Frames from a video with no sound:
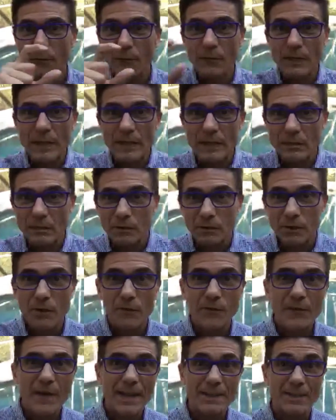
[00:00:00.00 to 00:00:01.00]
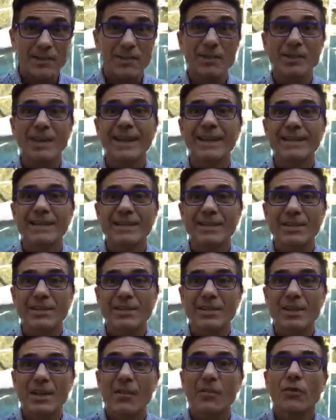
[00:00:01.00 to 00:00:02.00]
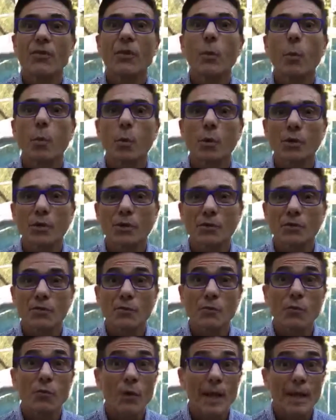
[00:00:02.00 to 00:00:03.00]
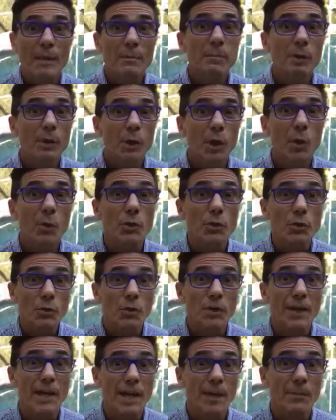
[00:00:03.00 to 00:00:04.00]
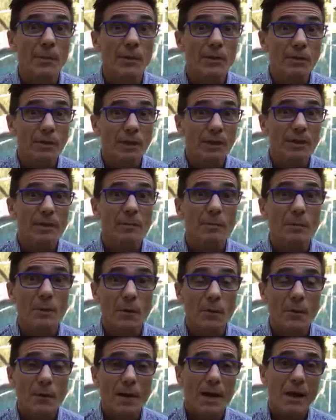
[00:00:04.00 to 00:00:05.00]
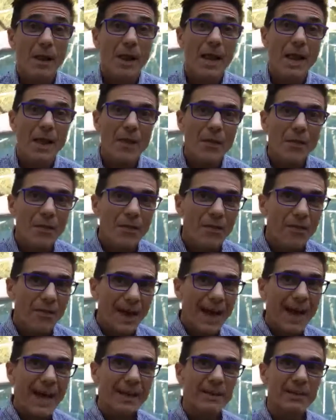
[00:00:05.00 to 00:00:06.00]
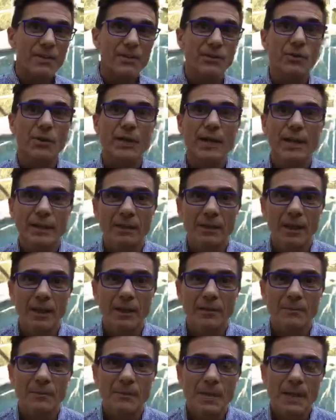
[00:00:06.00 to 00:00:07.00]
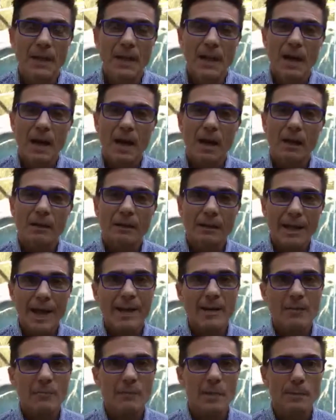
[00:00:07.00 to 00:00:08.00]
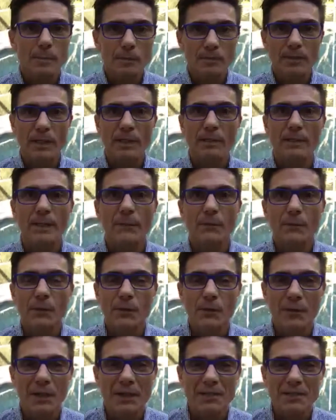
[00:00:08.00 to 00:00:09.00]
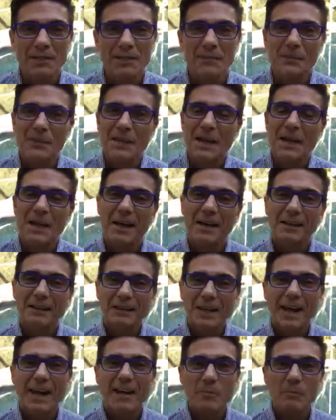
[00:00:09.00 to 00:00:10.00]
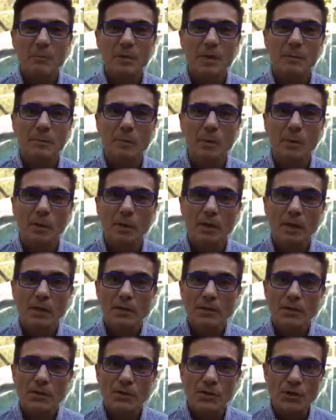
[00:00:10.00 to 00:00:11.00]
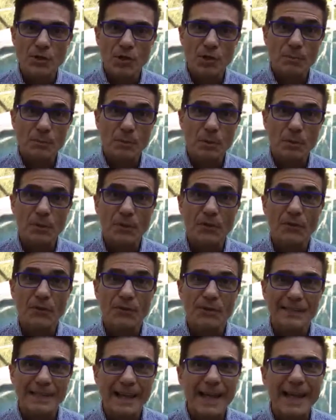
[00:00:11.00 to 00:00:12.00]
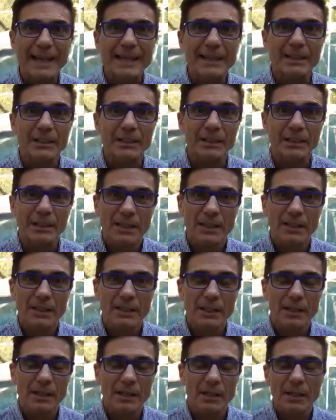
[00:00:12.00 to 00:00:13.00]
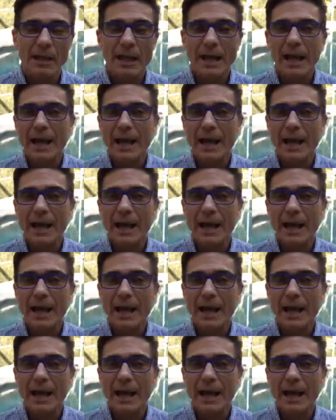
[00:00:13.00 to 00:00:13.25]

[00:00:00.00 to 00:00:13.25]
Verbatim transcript: field, that sentence, the words right below your name on your LinkedIn profile, that is your headline. A lot of people take that for granted. A lot of people just put their title in there.